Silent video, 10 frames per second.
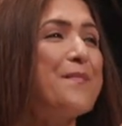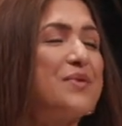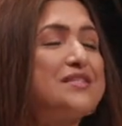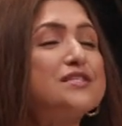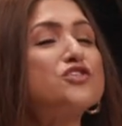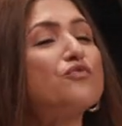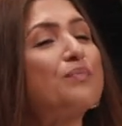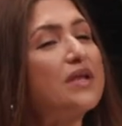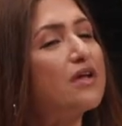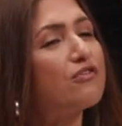But since
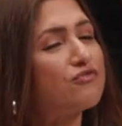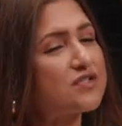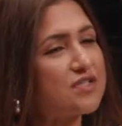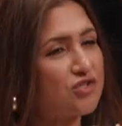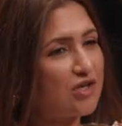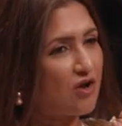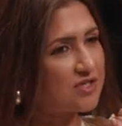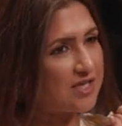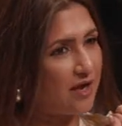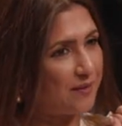you've been here for such a
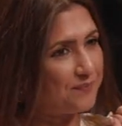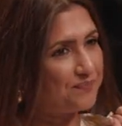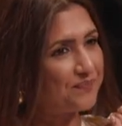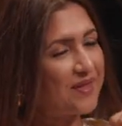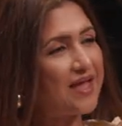long time,